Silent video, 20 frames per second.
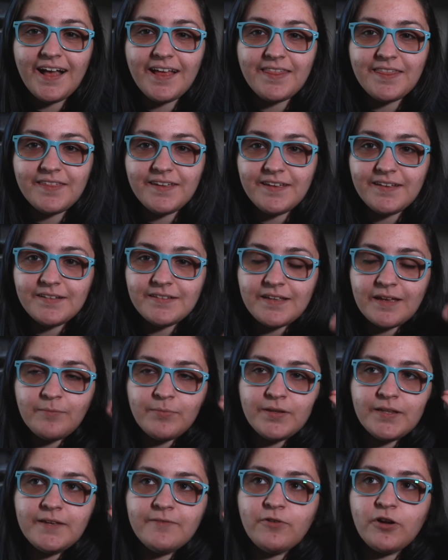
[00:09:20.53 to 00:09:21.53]
These, I
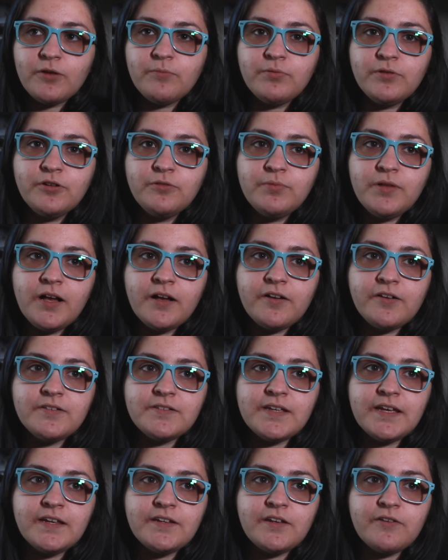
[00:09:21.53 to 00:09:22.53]
believe, are blue
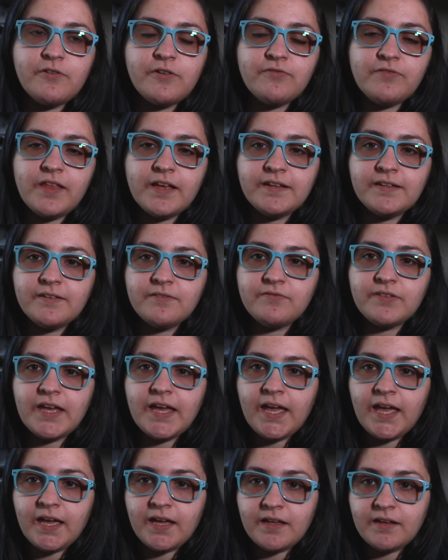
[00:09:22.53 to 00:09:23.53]
blockers, anti-reflective,
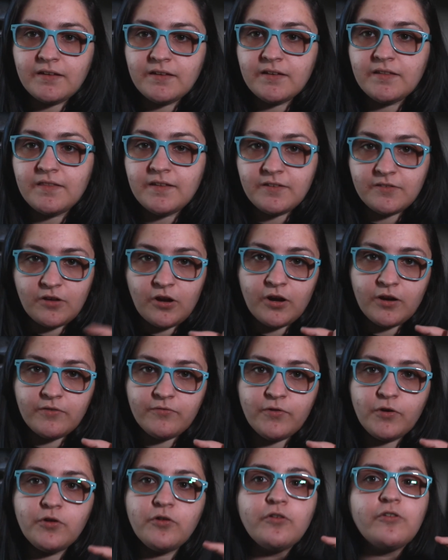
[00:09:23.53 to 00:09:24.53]
and these are
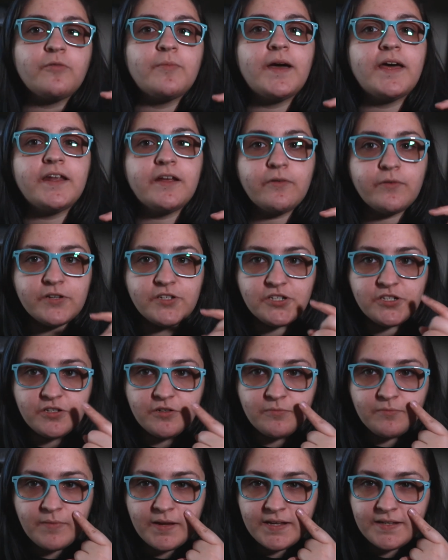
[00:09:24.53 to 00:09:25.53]
photochromatic, which
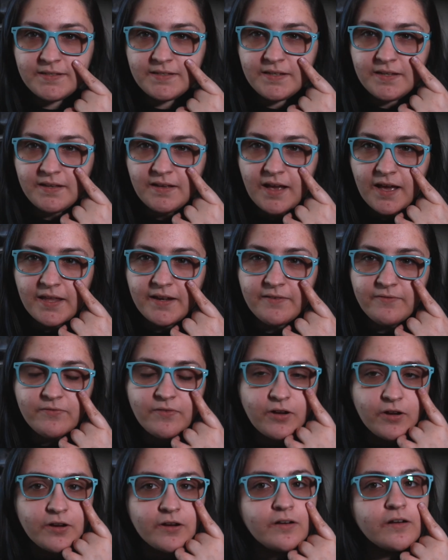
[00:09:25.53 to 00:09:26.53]
you may see kind of
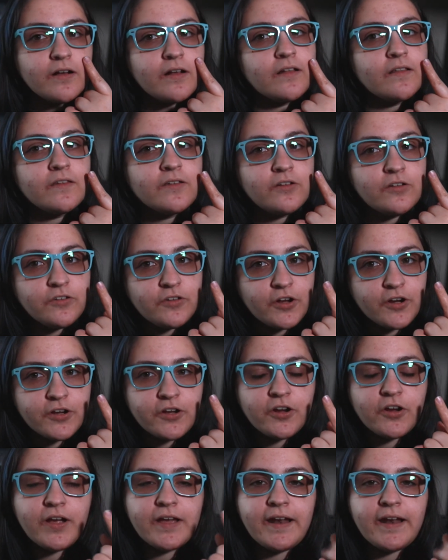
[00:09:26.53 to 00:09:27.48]
are a little darker.